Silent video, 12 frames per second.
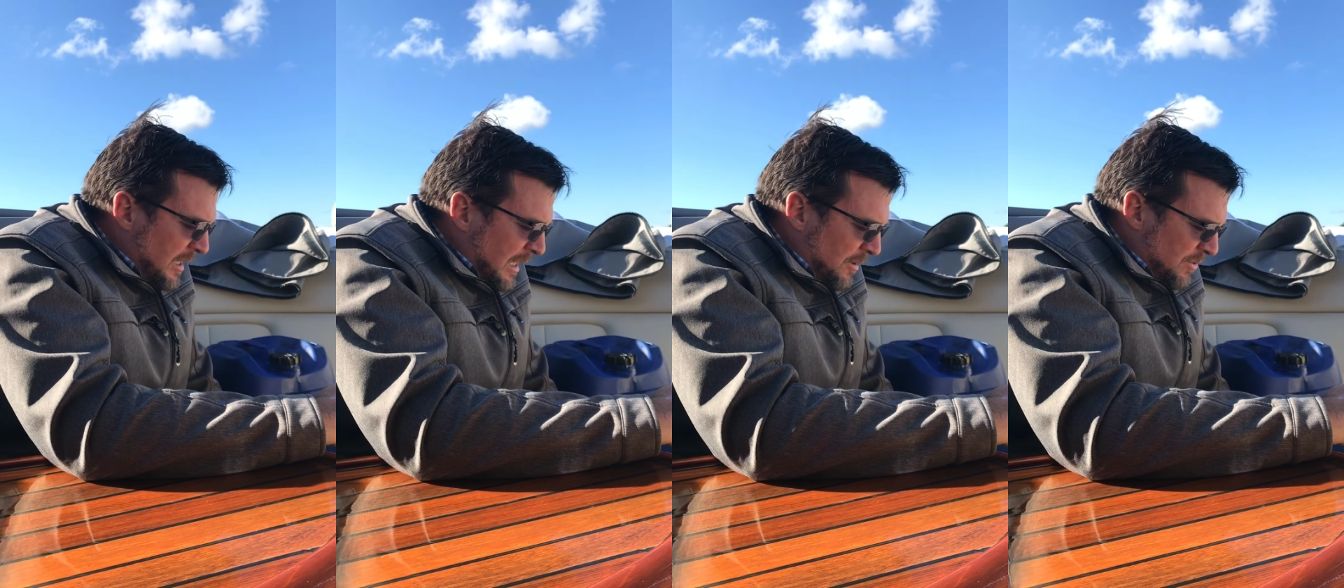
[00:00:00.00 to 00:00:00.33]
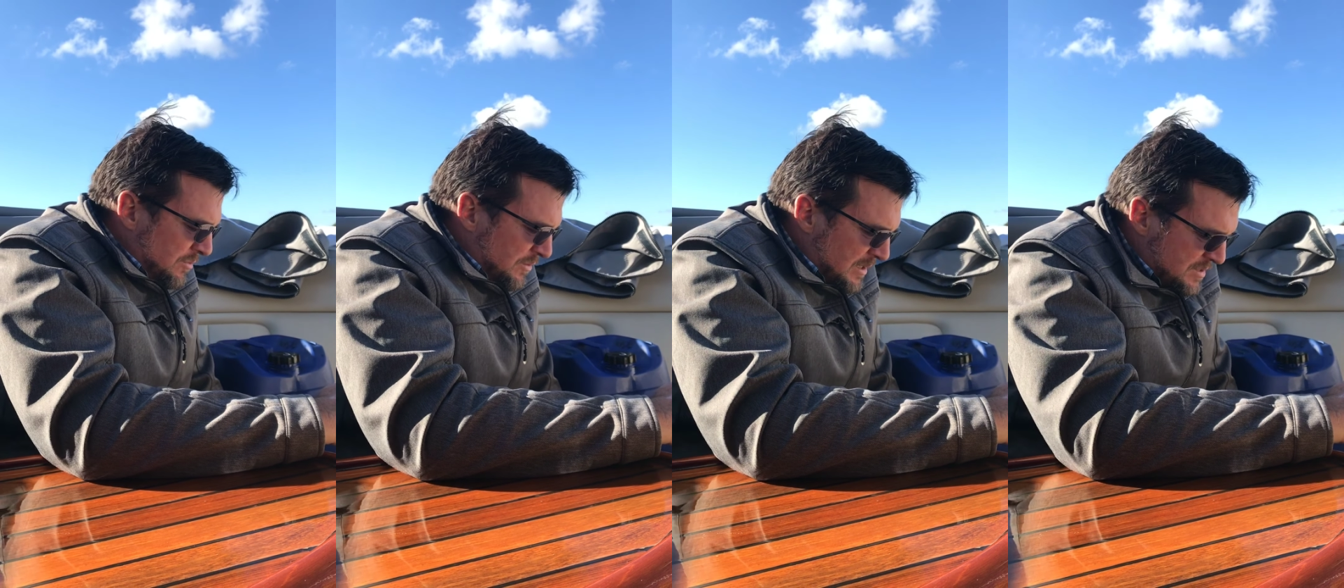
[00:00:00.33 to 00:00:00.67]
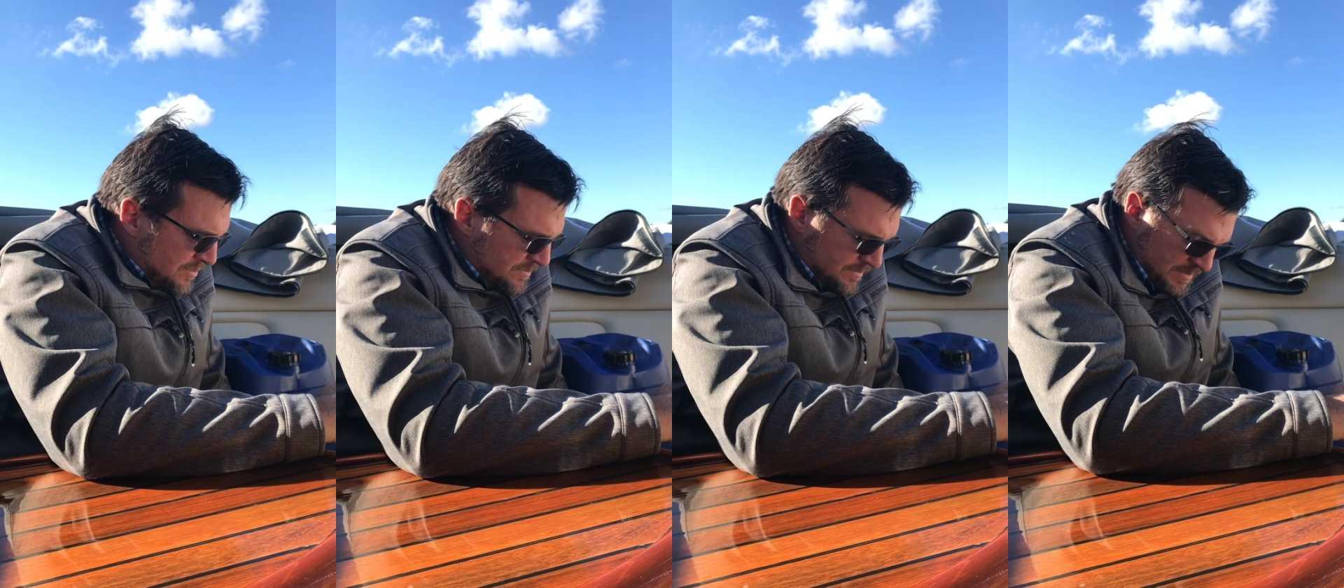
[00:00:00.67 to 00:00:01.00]
Okay, well, as
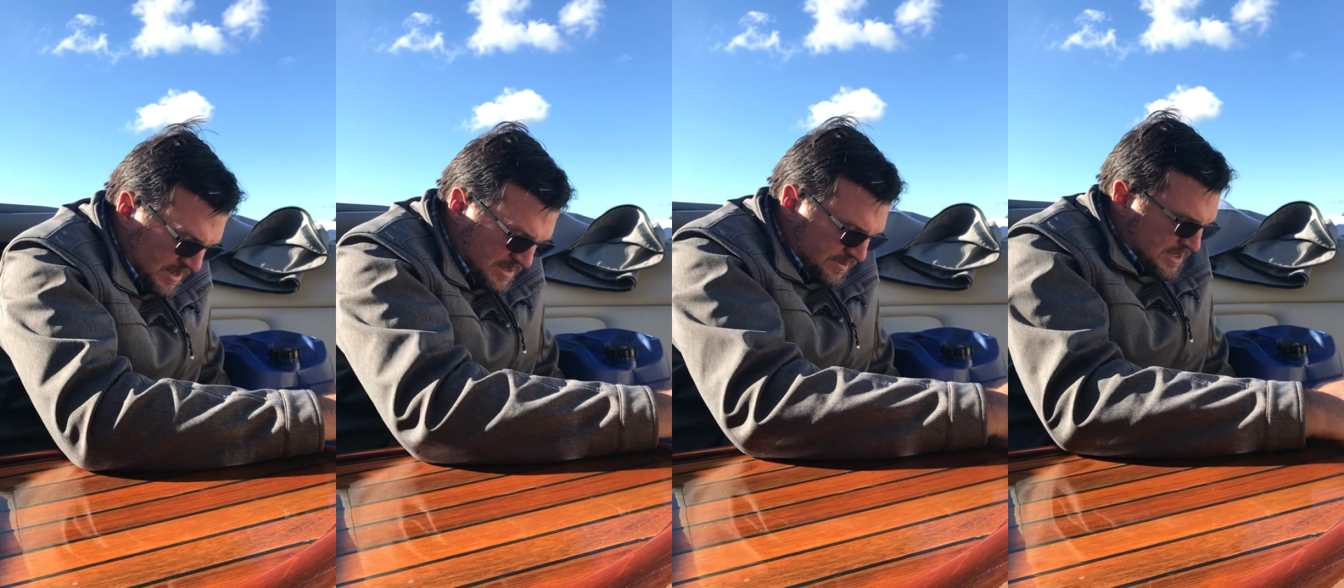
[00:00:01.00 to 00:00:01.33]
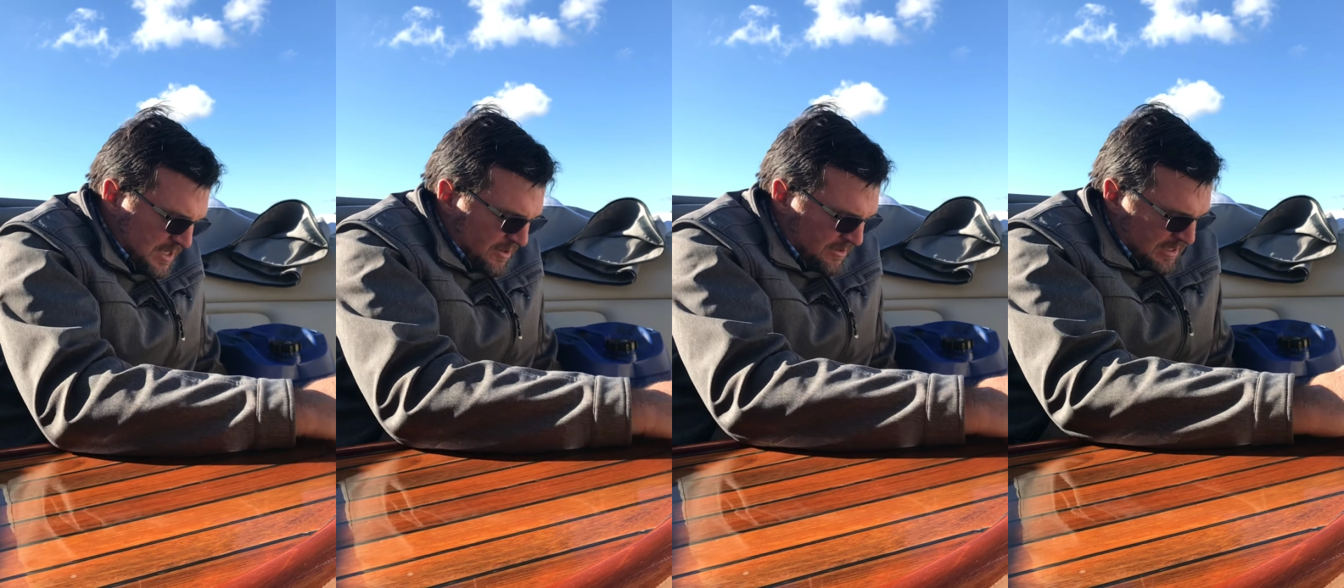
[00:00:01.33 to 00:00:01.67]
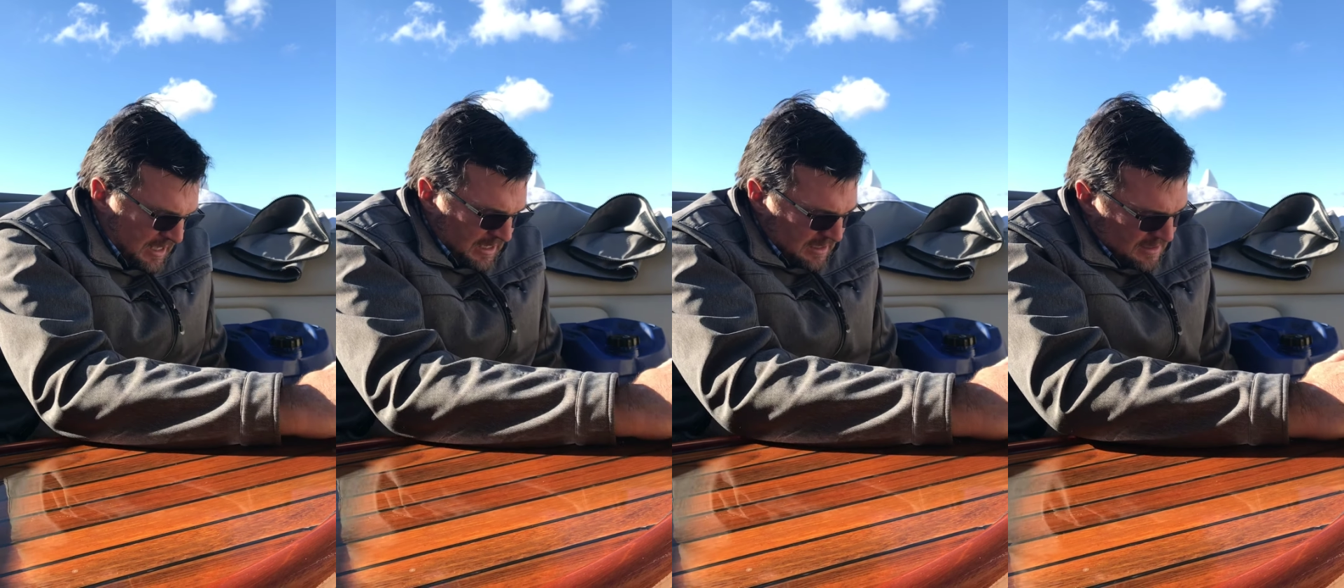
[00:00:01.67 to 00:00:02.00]
most of us know, that